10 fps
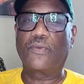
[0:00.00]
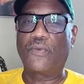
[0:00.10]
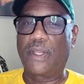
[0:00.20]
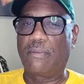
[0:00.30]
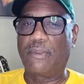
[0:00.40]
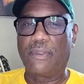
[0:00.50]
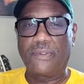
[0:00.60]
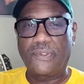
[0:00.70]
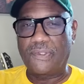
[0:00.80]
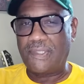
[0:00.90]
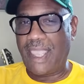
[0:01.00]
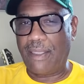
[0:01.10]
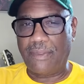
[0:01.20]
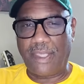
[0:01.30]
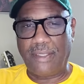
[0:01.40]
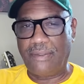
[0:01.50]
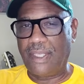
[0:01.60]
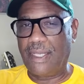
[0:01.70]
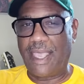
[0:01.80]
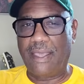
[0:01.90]
incredible. The sound that you
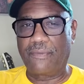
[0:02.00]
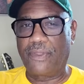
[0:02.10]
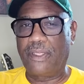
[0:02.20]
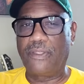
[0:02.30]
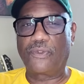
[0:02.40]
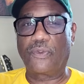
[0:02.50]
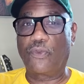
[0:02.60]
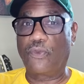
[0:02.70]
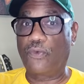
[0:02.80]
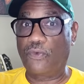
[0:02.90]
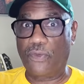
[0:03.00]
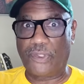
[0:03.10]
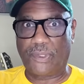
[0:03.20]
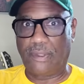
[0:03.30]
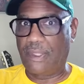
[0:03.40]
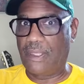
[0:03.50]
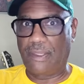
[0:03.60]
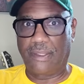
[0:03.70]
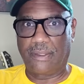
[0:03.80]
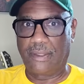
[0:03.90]
get out of it is crystal clear.